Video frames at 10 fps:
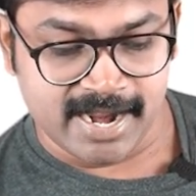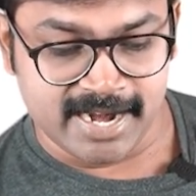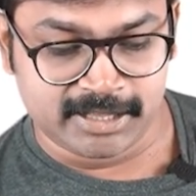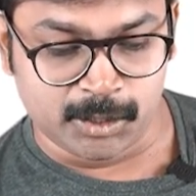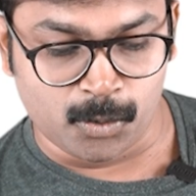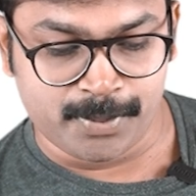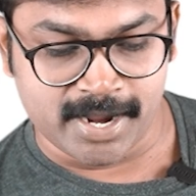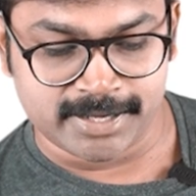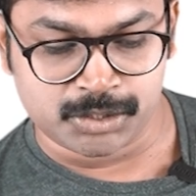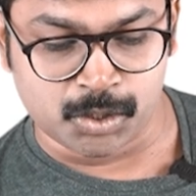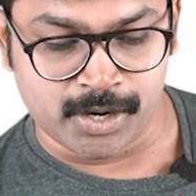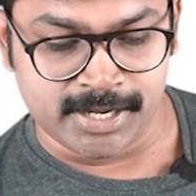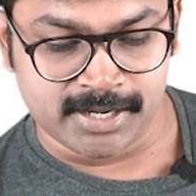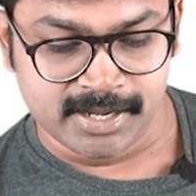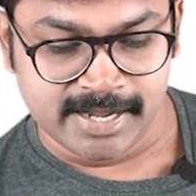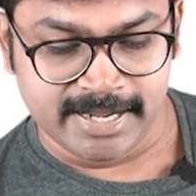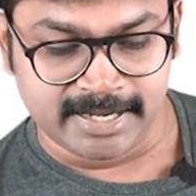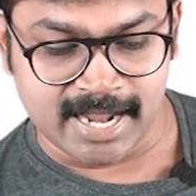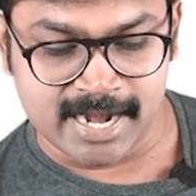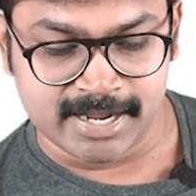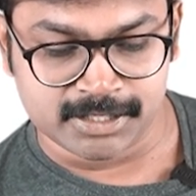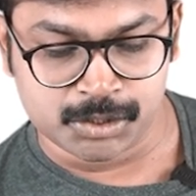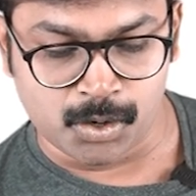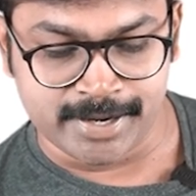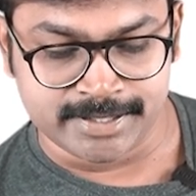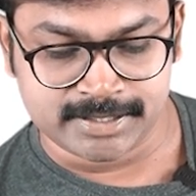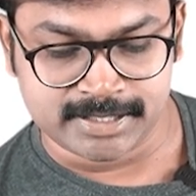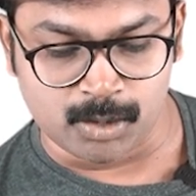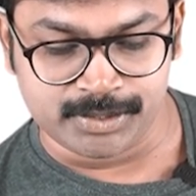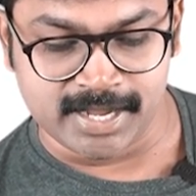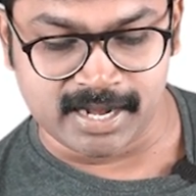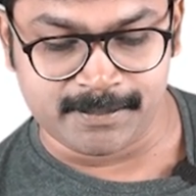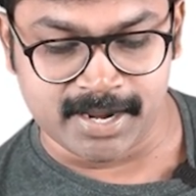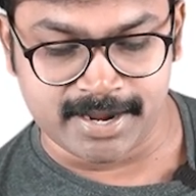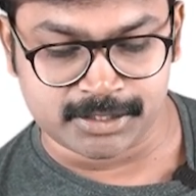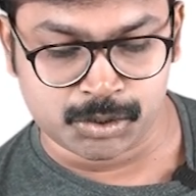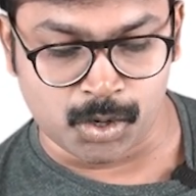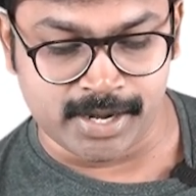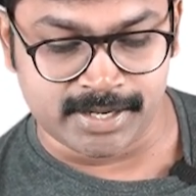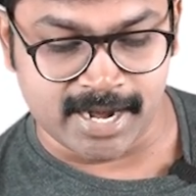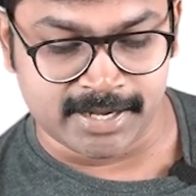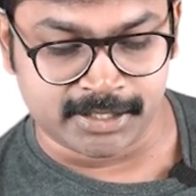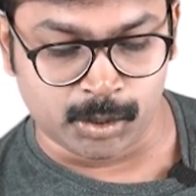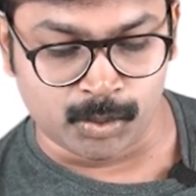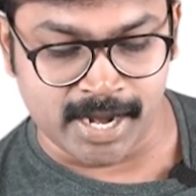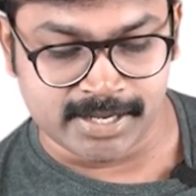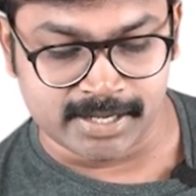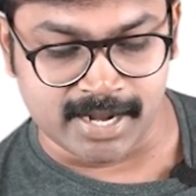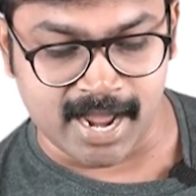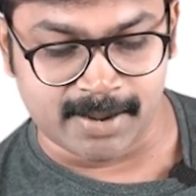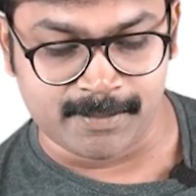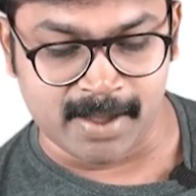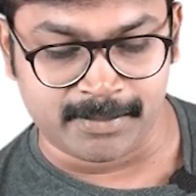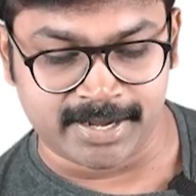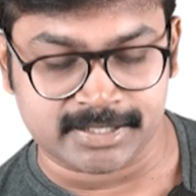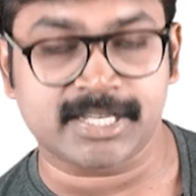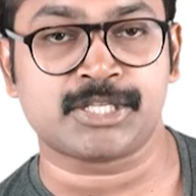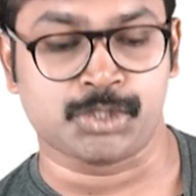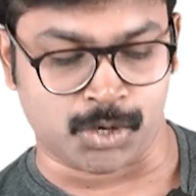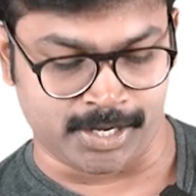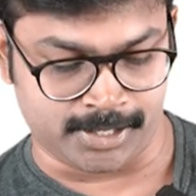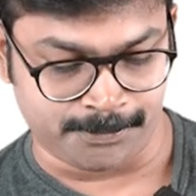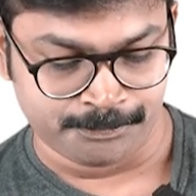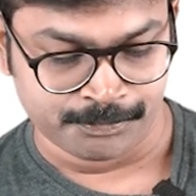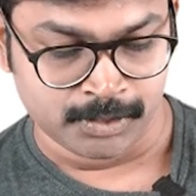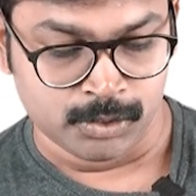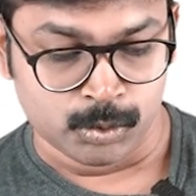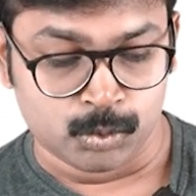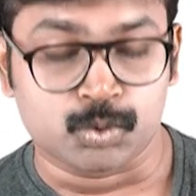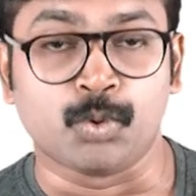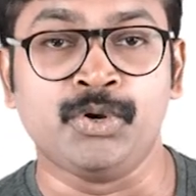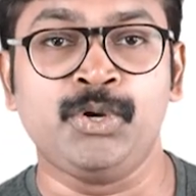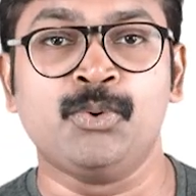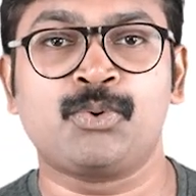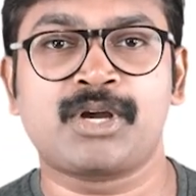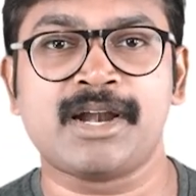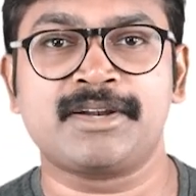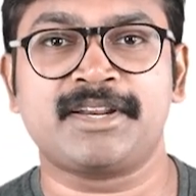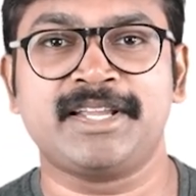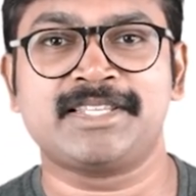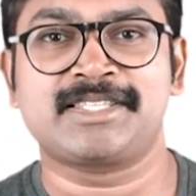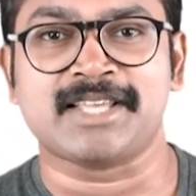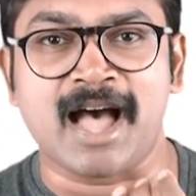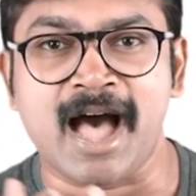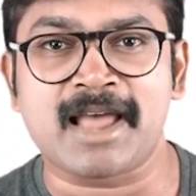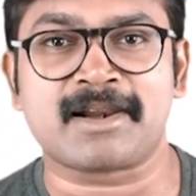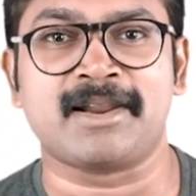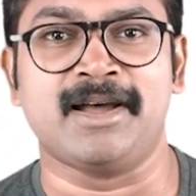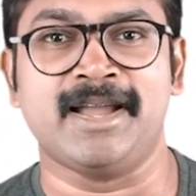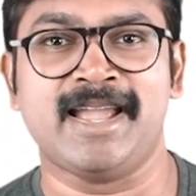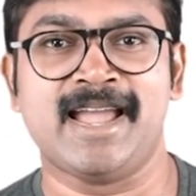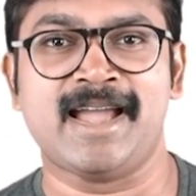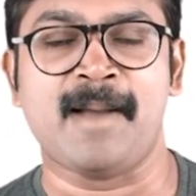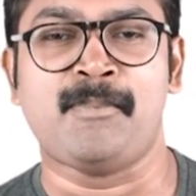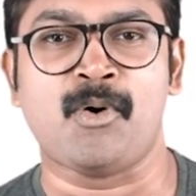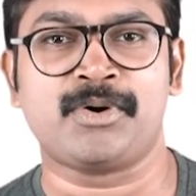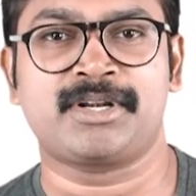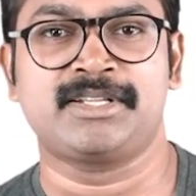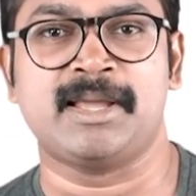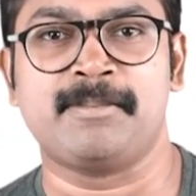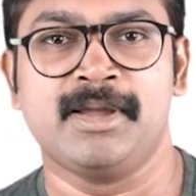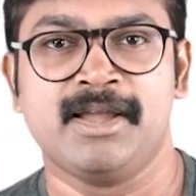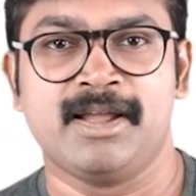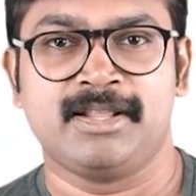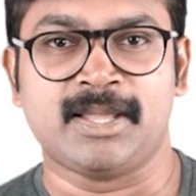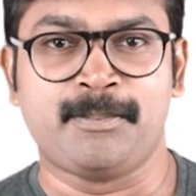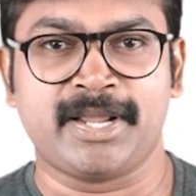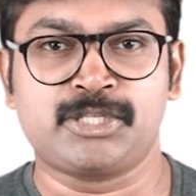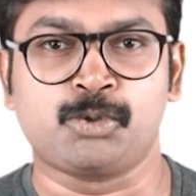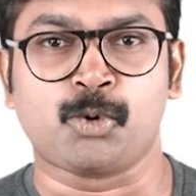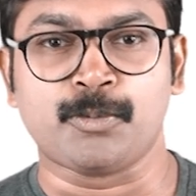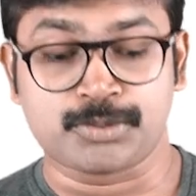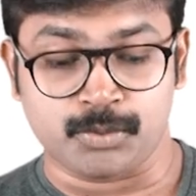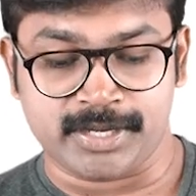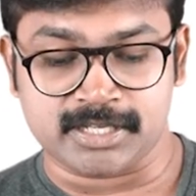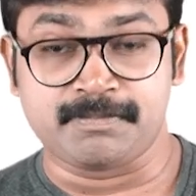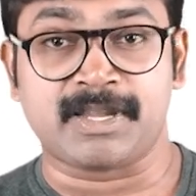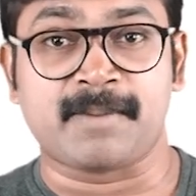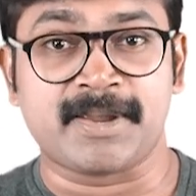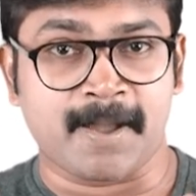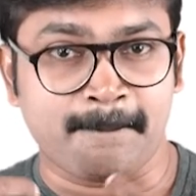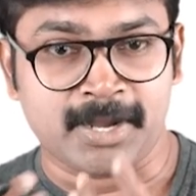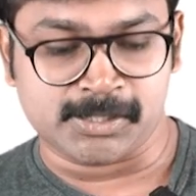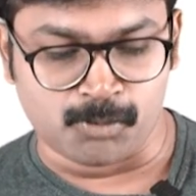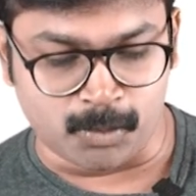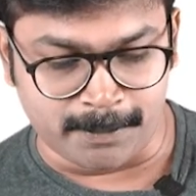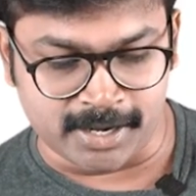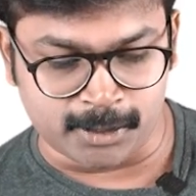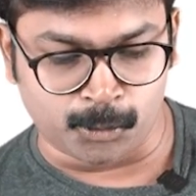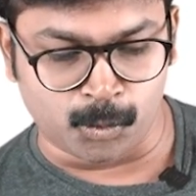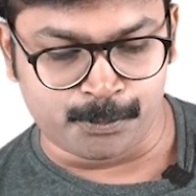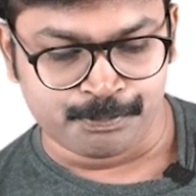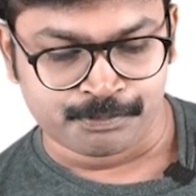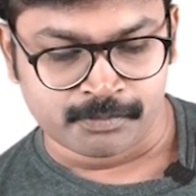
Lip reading: Ethiopia has joined, Iran has joined, Saudi Arabia has joined, and the United Arab Emirates has joined. So new countries are about the BRICS group, so it is becoming a much more bigger group.